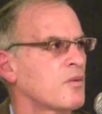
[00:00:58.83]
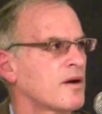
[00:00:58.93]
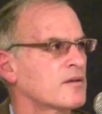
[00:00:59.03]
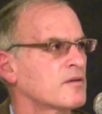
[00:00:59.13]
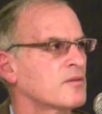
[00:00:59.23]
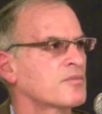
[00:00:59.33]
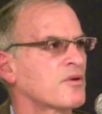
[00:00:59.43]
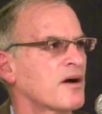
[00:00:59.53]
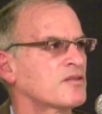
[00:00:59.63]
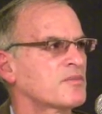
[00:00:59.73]
quite good
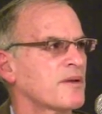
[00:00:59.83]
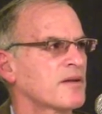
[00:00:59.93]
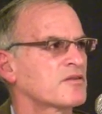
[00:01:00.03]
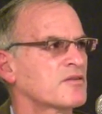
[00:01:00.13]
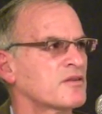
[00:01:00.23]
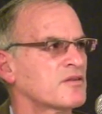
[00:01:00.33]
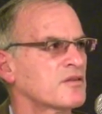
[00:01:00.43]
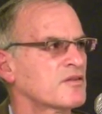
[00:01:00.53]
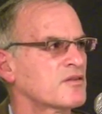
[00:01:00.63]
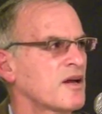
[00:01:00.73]
prospects for
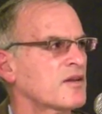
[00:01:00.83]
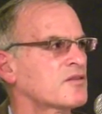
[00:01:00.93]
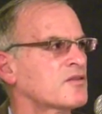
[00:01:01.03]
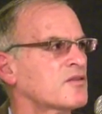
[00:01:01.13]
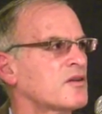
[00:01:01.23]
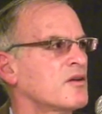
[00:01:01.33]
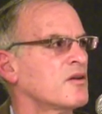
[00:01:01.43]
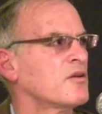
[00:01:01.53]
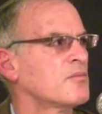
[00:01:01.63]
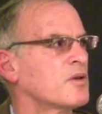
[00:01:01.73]
success
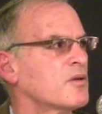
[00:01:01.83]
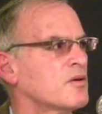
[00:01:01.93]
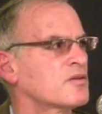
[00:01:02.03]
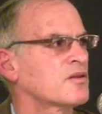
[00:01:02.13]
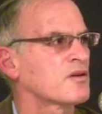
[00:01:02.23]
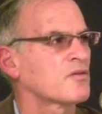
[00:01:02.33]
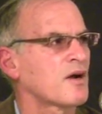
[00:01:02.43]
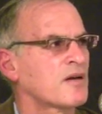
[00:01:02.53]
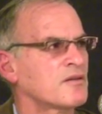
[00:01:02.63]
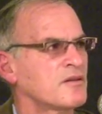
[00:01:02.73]
because they're
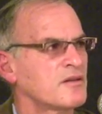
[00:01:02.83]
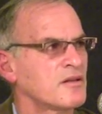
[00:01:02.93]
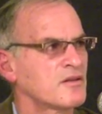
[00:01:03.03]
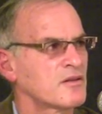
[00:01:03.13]
grounded in